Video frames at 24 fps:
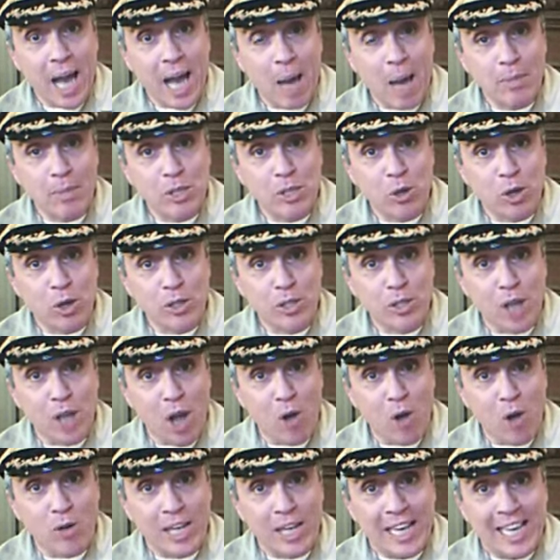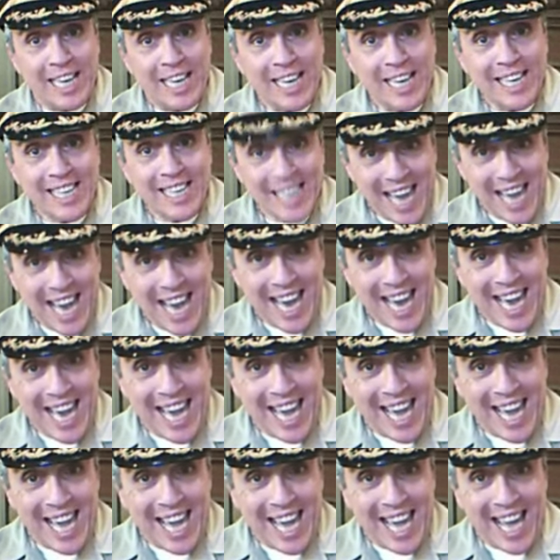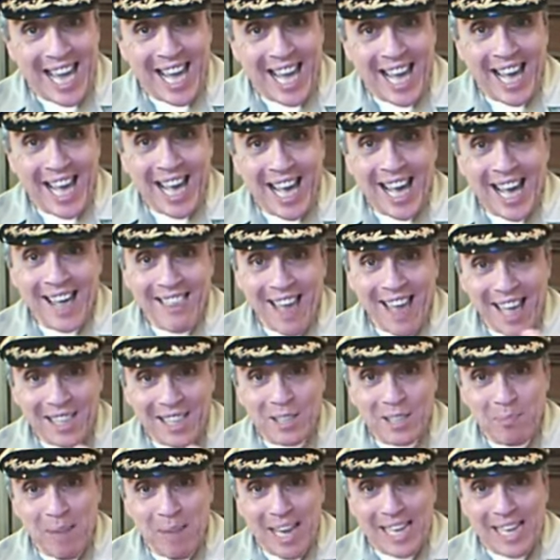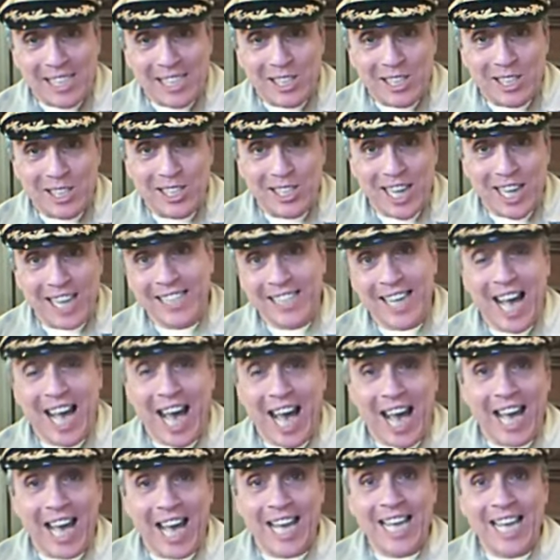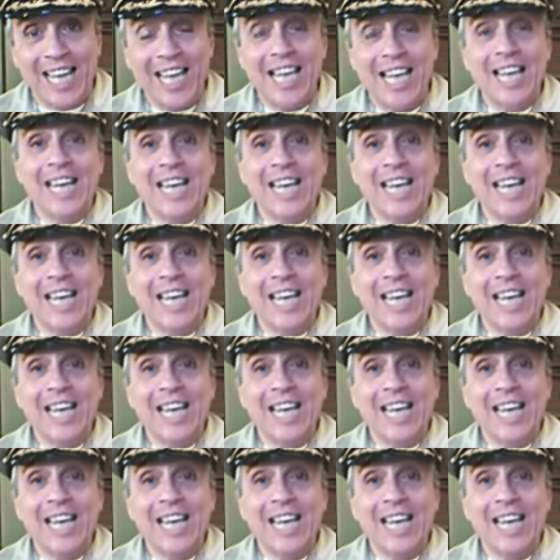Commodore Tony. Yeah! That's me, says I.